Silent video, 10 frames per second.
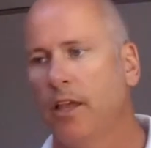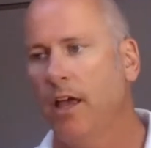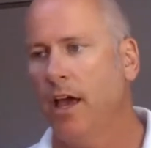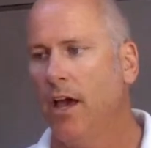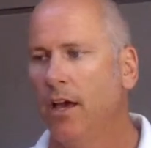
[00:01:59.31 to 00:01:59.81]

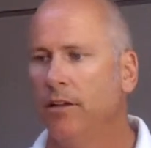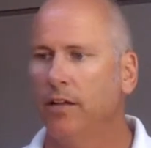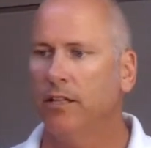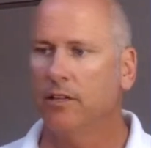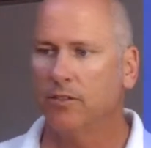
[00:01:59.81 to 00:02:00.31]
and
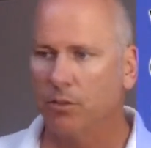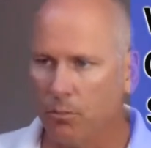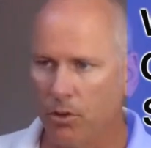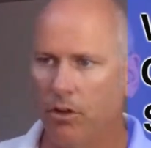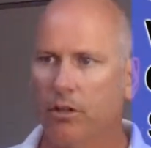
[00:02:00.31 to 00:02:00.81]
it doesn't
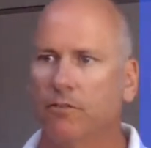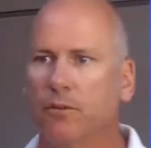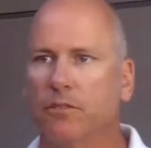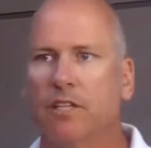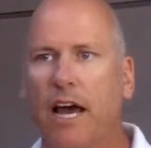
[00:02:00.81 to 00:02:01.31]
blow you
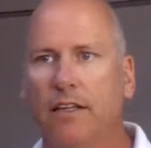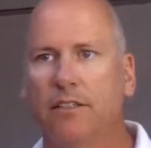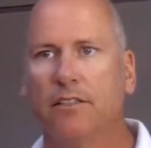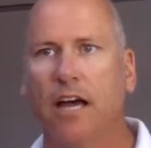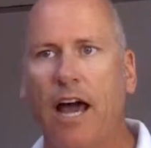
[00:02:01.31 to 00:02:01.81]
from side
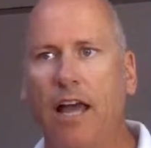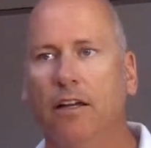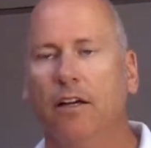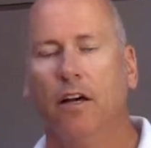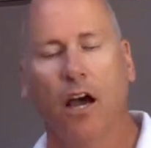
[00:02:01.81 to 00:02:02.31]
to side.
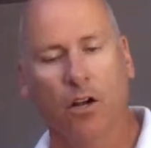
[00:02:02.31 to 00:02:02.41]
A